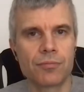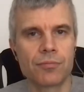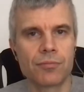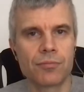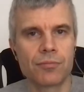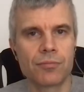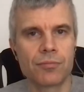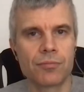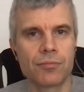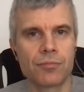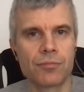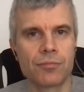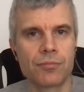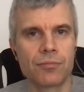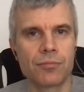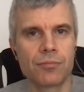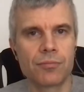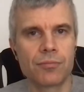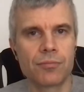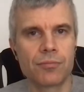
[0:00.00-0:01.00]

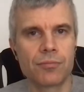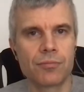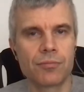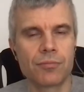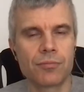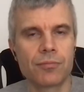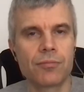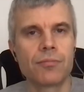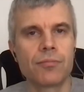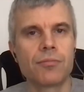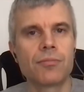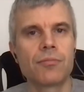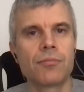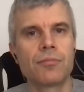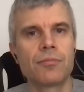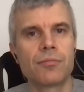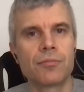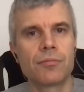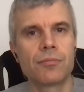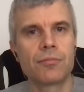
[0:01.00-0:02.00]

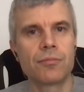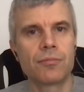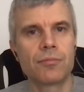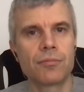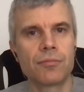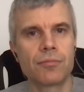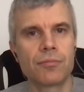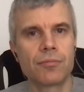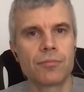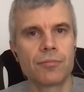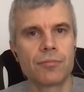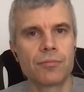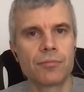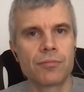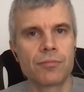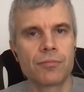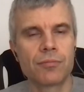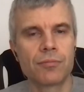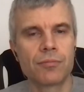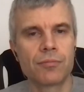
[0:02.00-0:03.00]

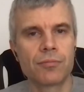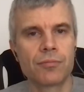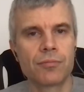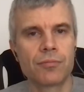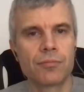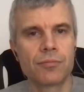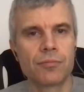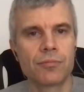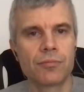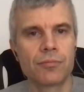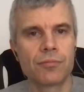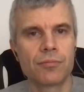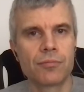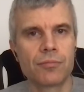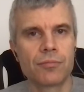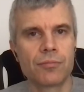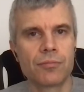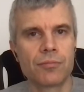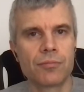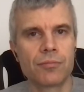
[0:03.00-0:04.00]

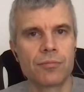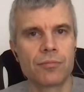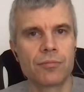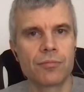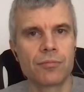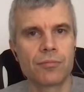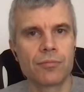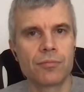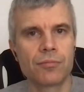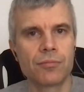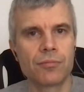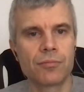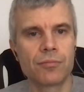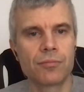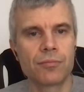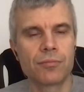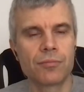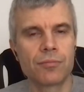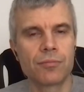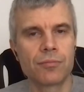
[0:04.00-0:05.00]

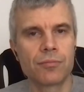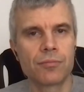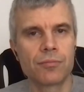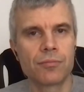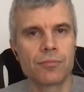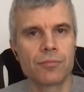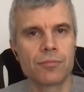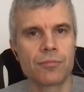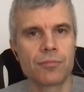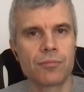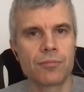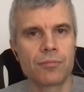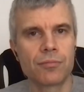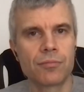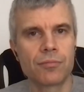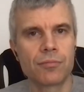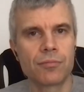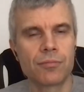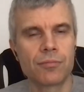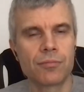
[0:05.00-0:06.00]

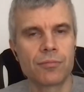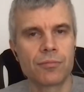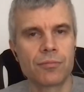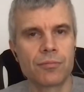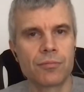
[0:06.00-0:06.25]
(not speaking)